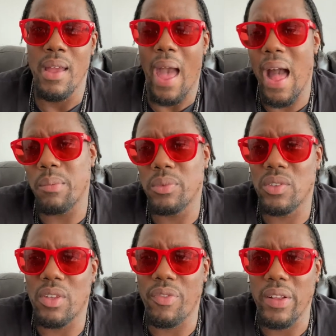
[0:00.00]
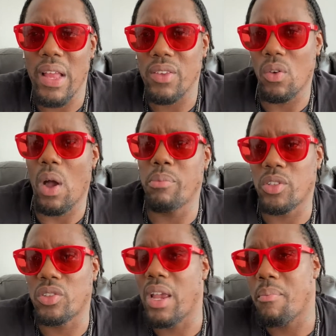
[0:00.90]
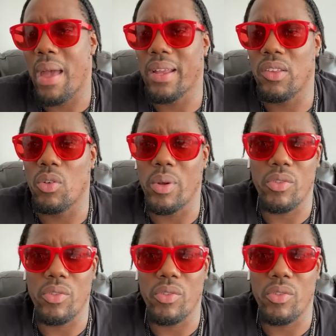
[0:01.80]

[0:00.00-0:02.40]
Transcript: albums and stuff like that. So I'm just getting back into it.